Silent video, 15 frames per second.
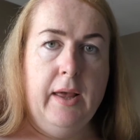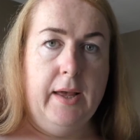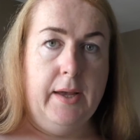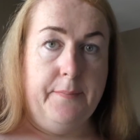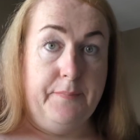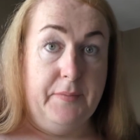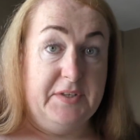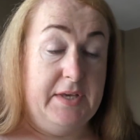
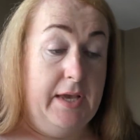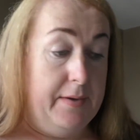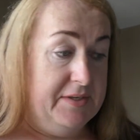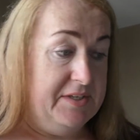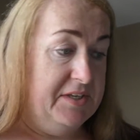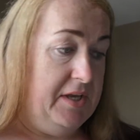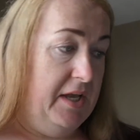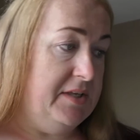
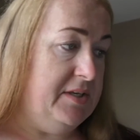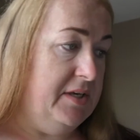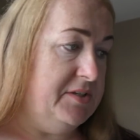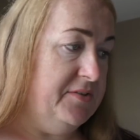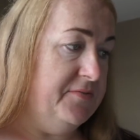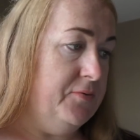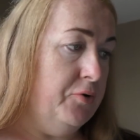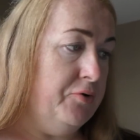It's a
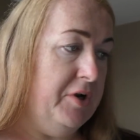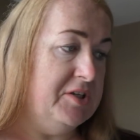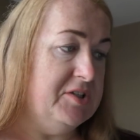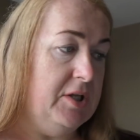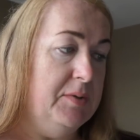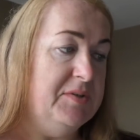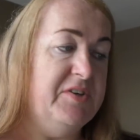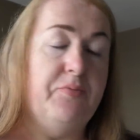Sephora
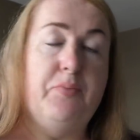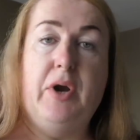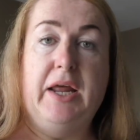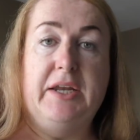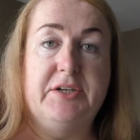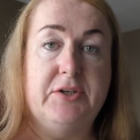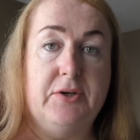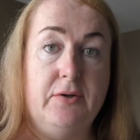exclusive
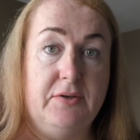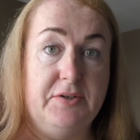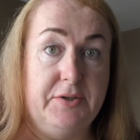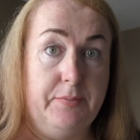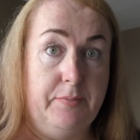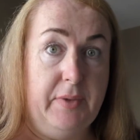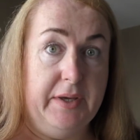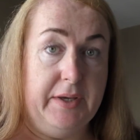brand called
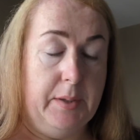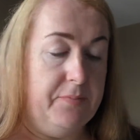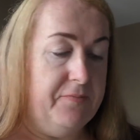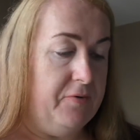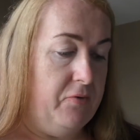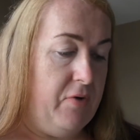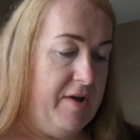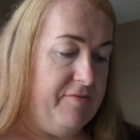Makeup
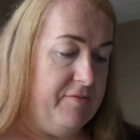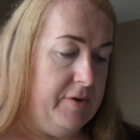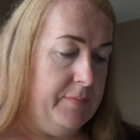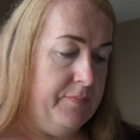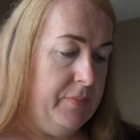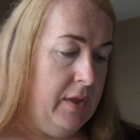Forever.